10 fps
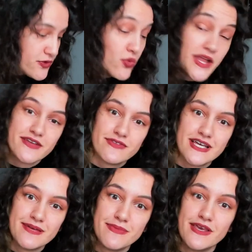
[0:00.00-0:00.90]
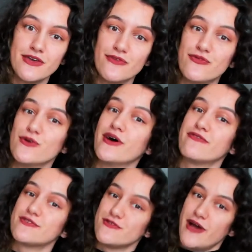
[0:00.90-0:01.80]
One of them, if you
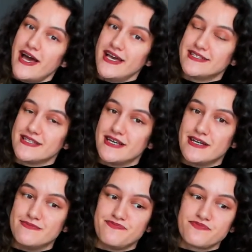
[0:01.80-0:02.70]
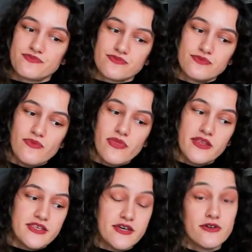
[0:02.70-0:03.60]
have tried
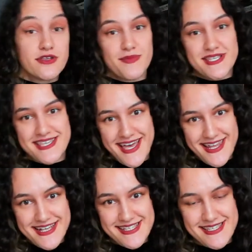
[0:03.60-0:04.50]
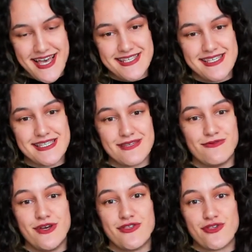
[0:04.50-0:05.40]
the ultimate scale exercises,
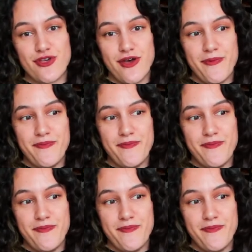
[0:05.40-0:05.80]
which